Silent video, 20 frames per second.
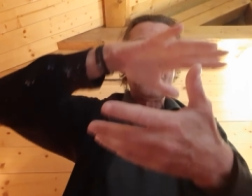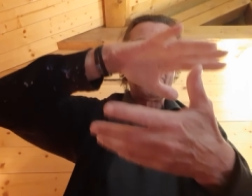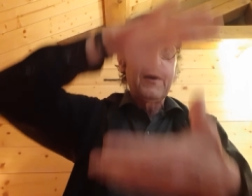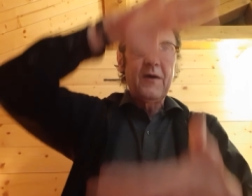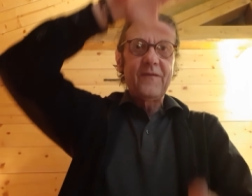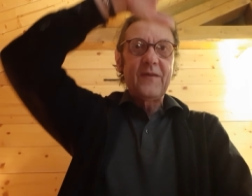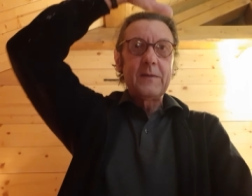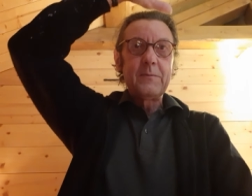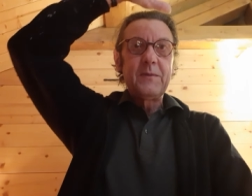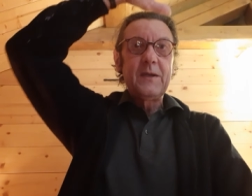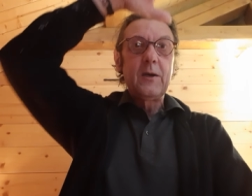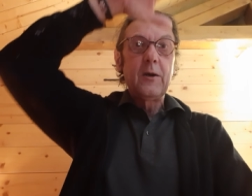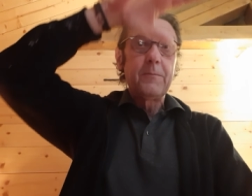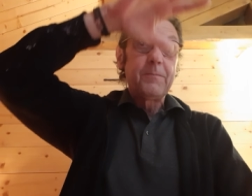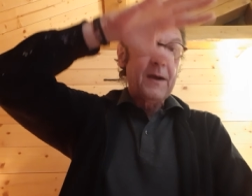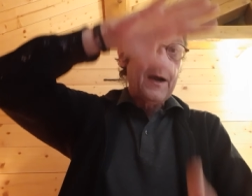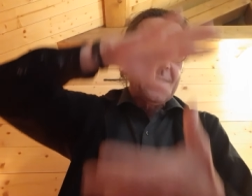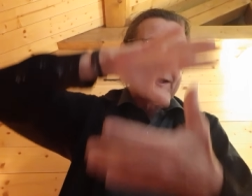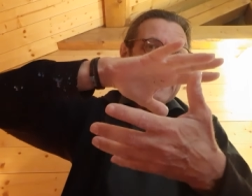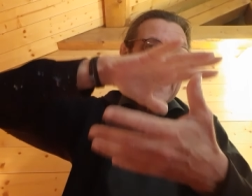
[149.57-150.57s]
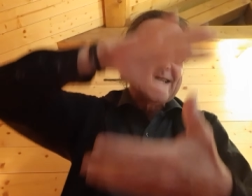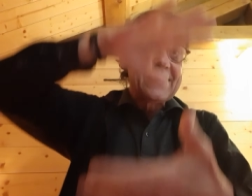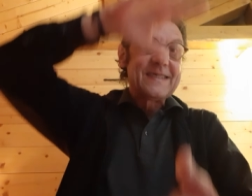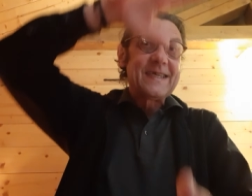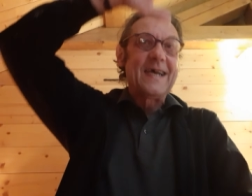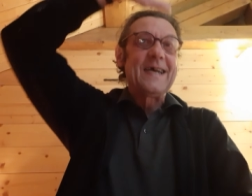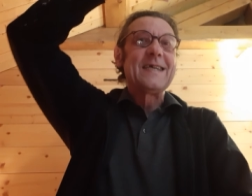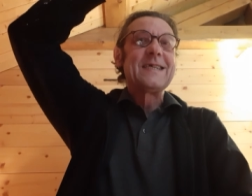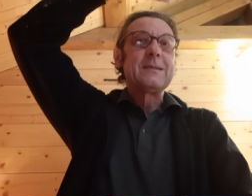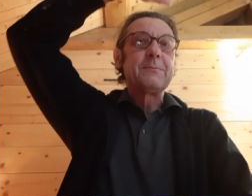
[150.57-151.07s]
above and below paradise
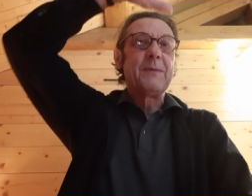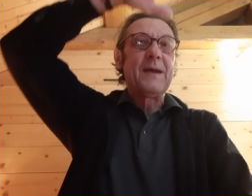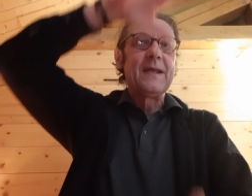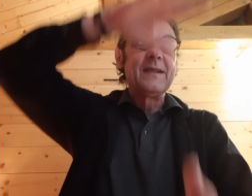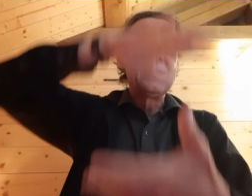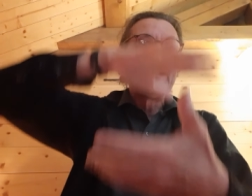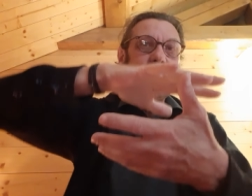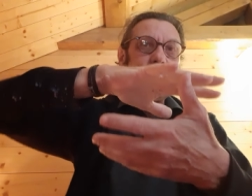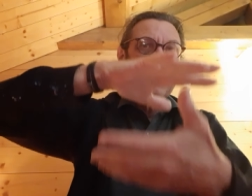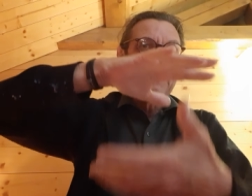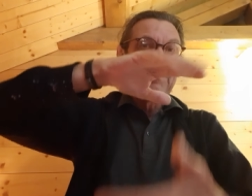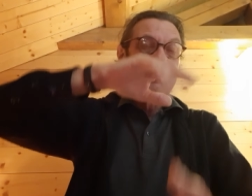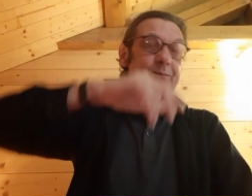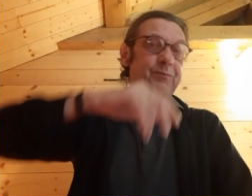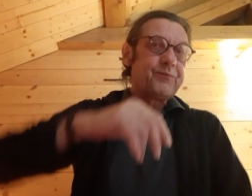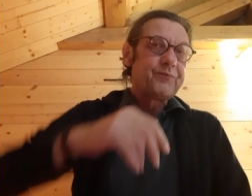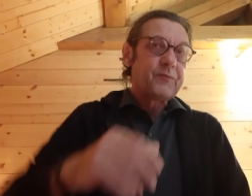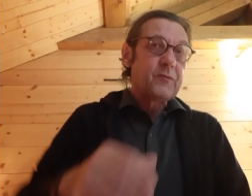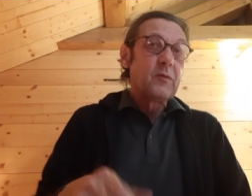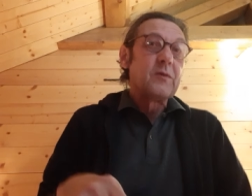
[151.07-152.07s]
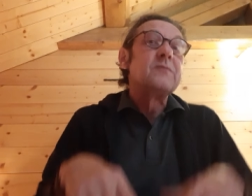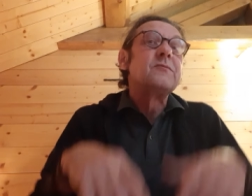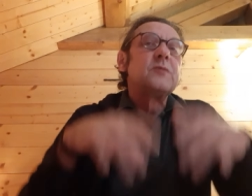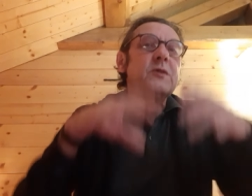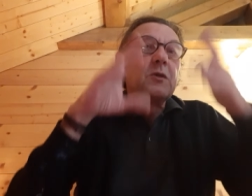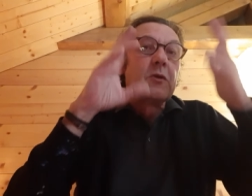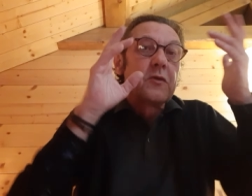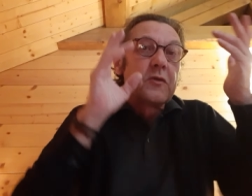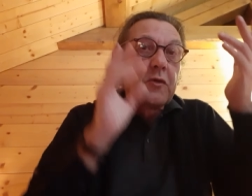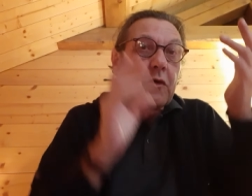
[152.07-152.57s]
are expanding we
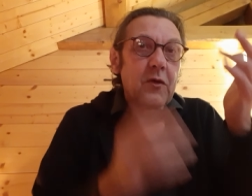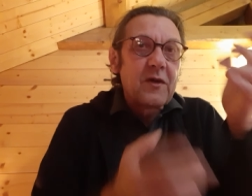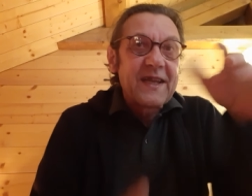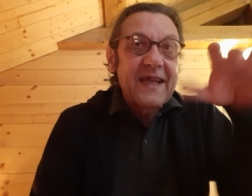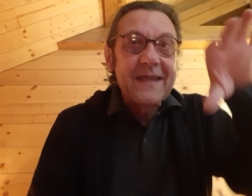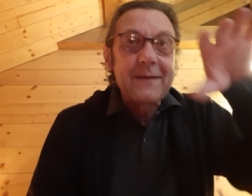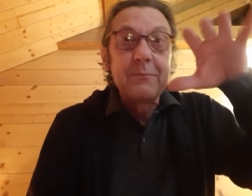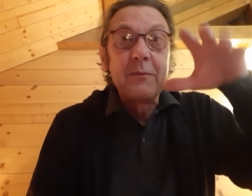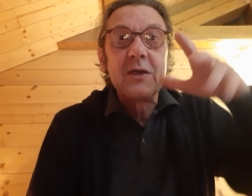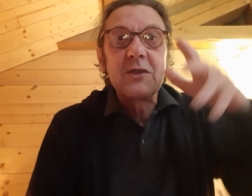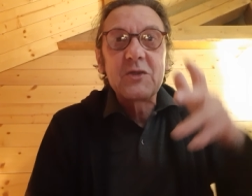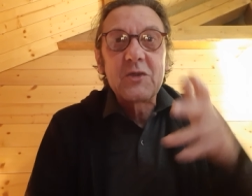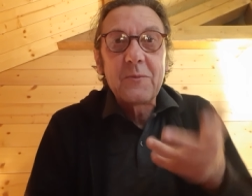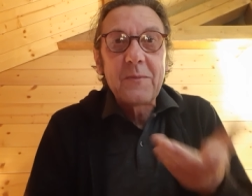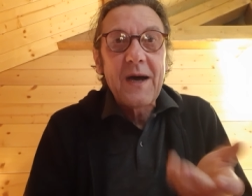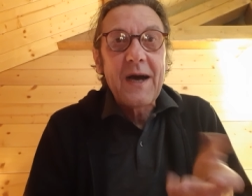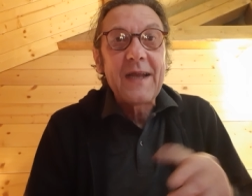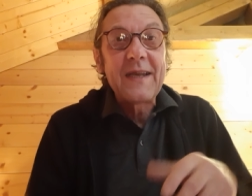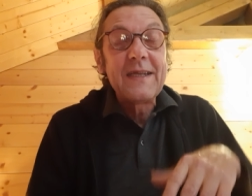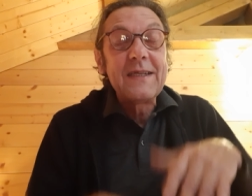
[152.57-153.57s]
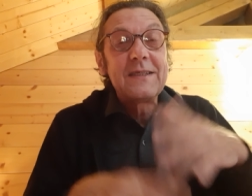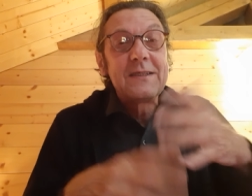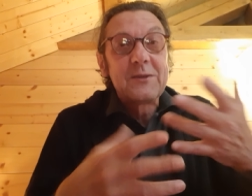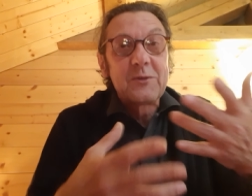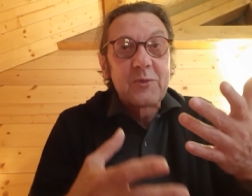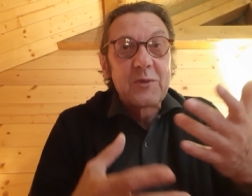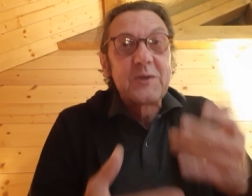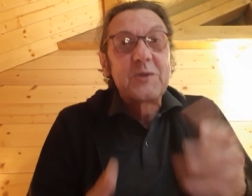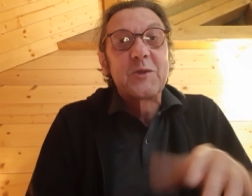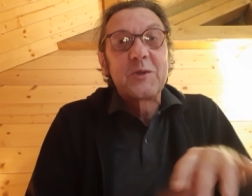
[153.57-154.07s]
don't know that much about it.
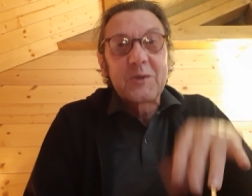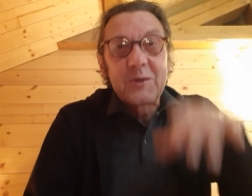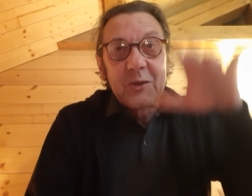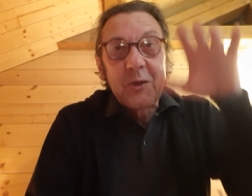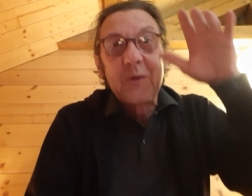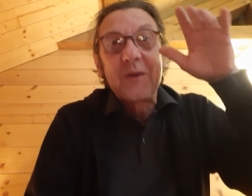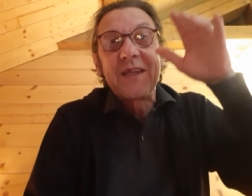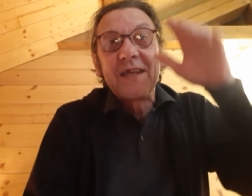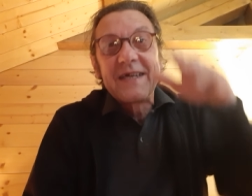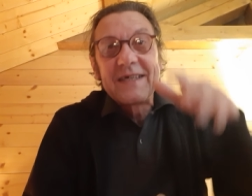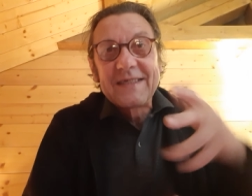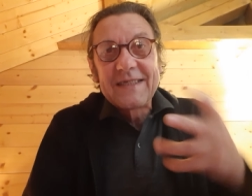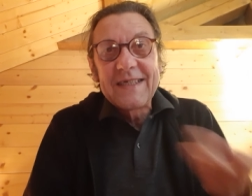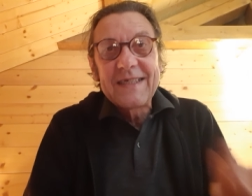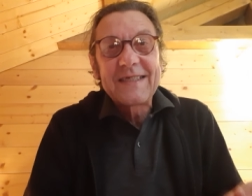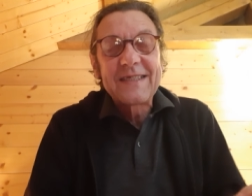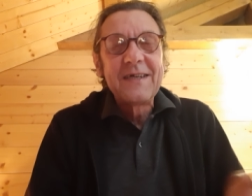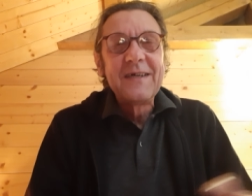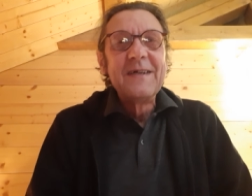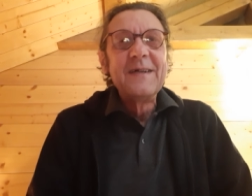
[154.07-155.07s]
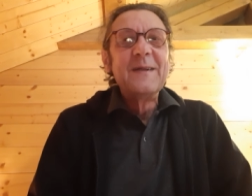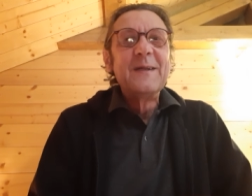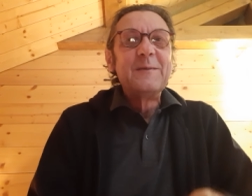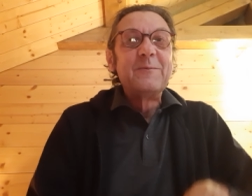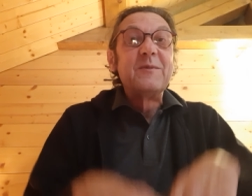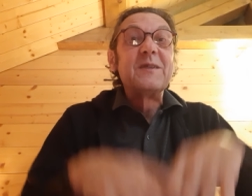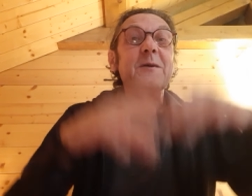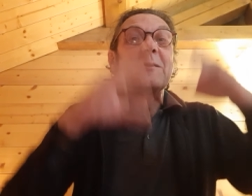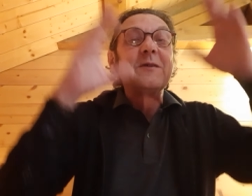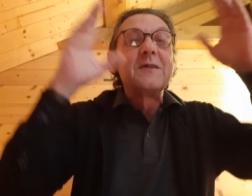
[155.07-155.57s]
We just know they exist
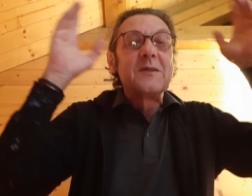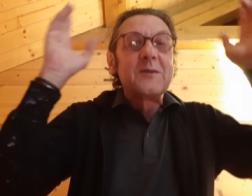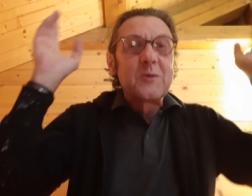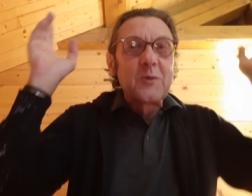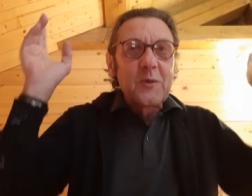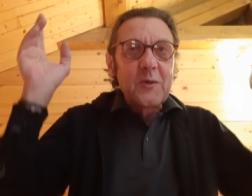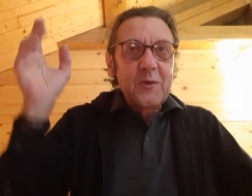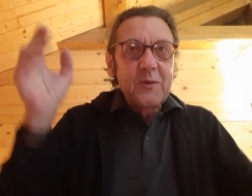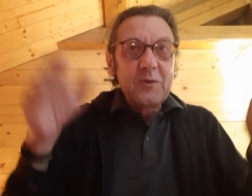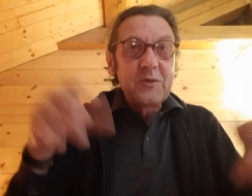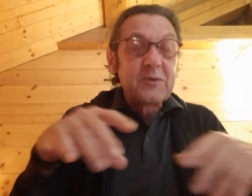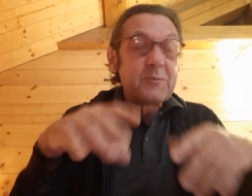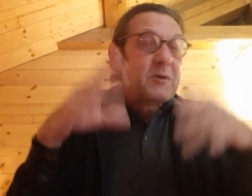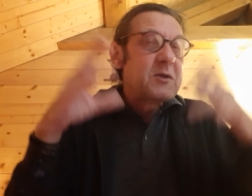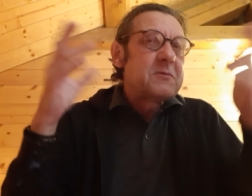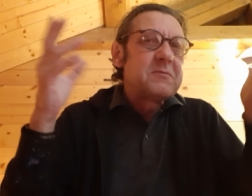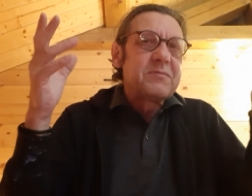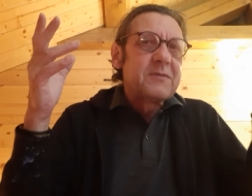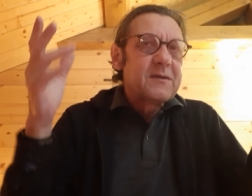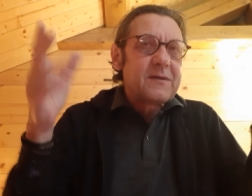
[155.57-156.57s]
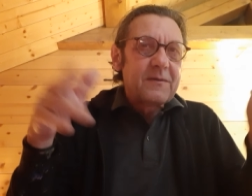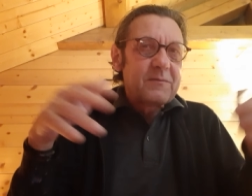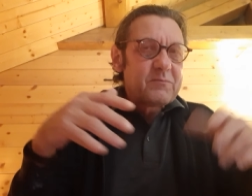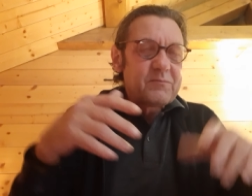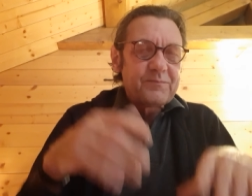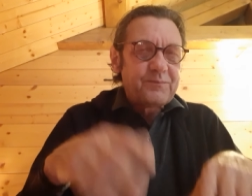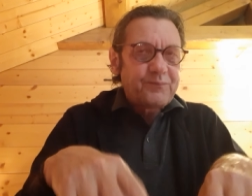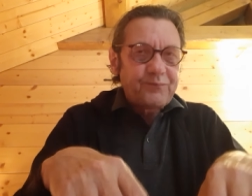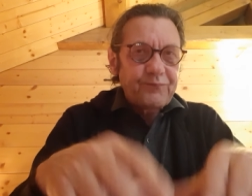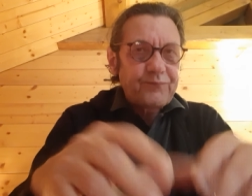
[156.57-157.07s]
because it's so huge, but
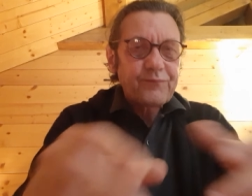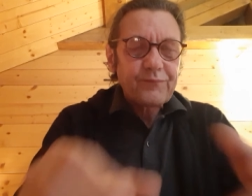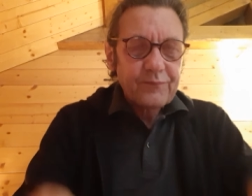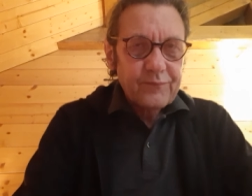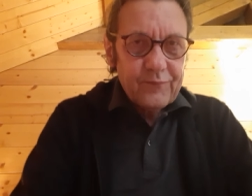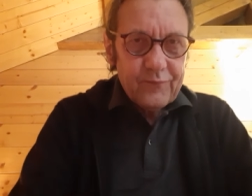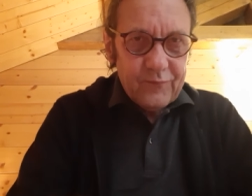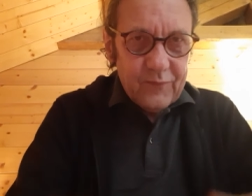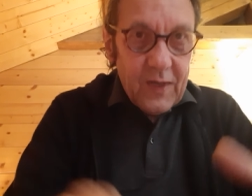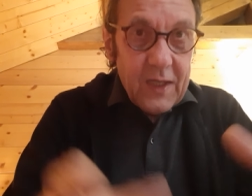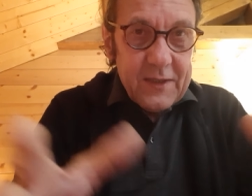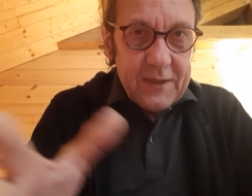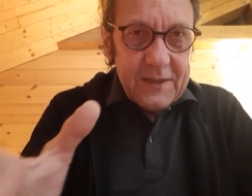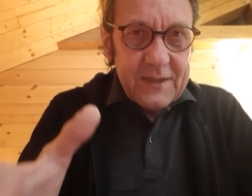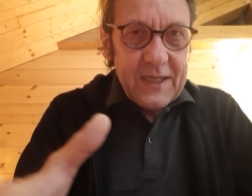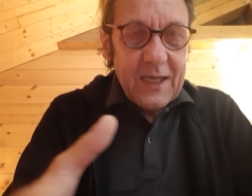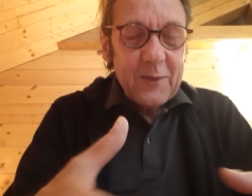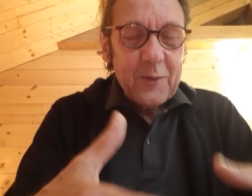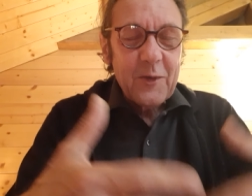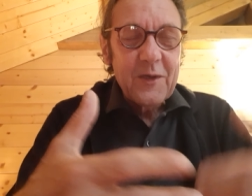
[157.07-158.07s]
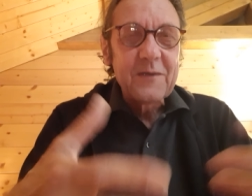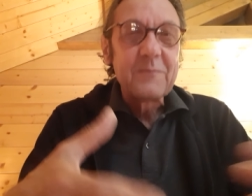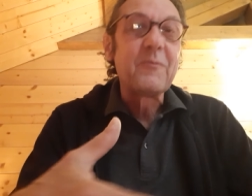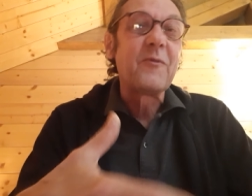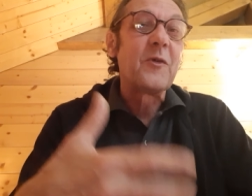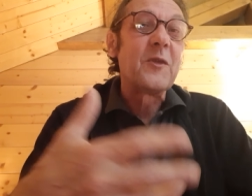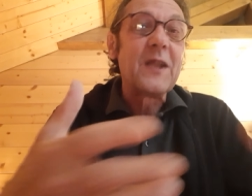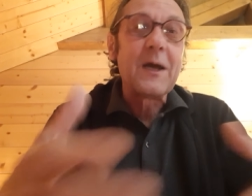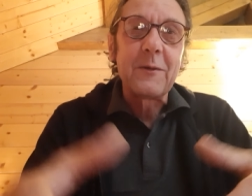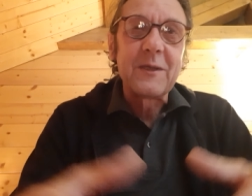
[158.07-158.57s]
it is utterly
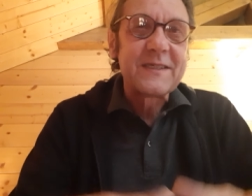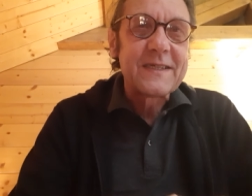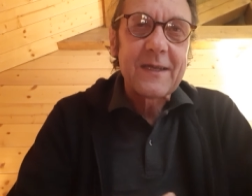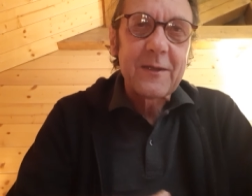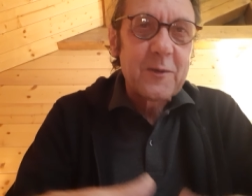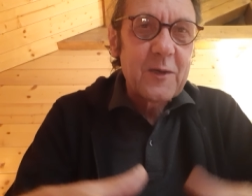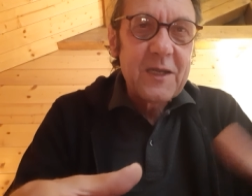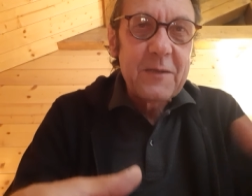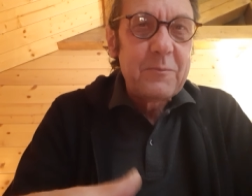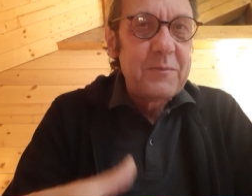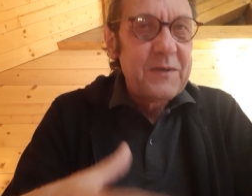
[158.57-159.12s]
for now it's utterly